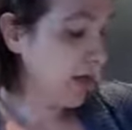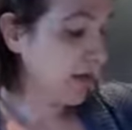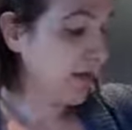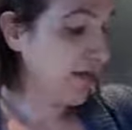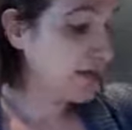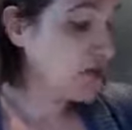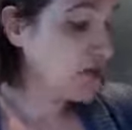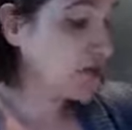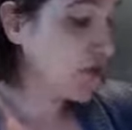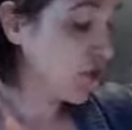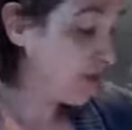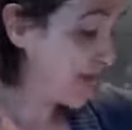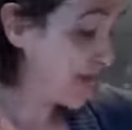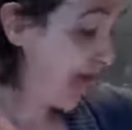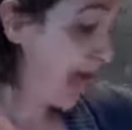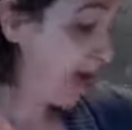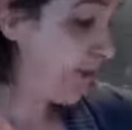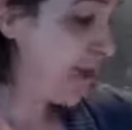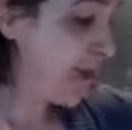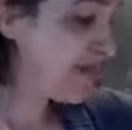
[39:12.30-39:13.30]
All right, so
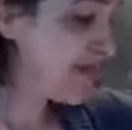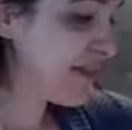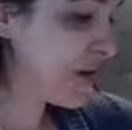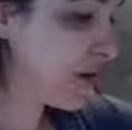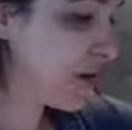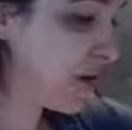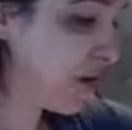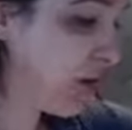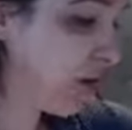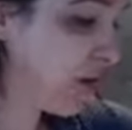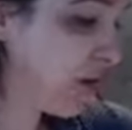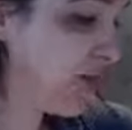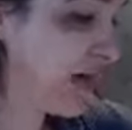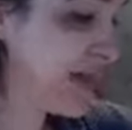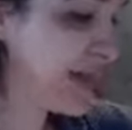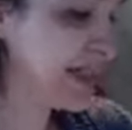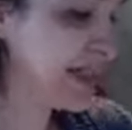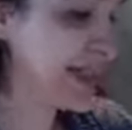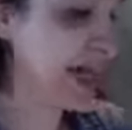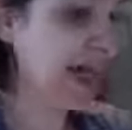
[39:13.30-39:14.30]
now I think we are
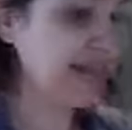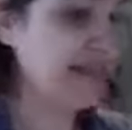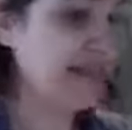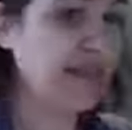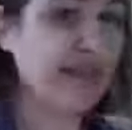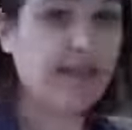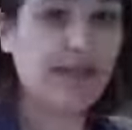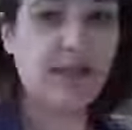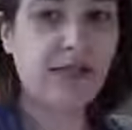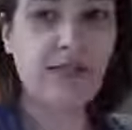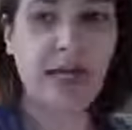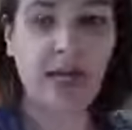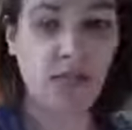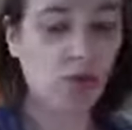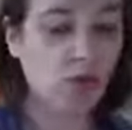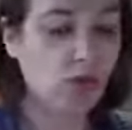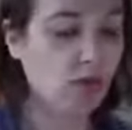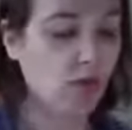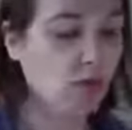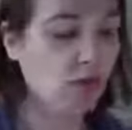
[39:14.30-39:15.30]
ready to add these
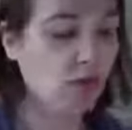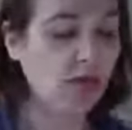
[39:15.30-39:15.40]
tomatoes.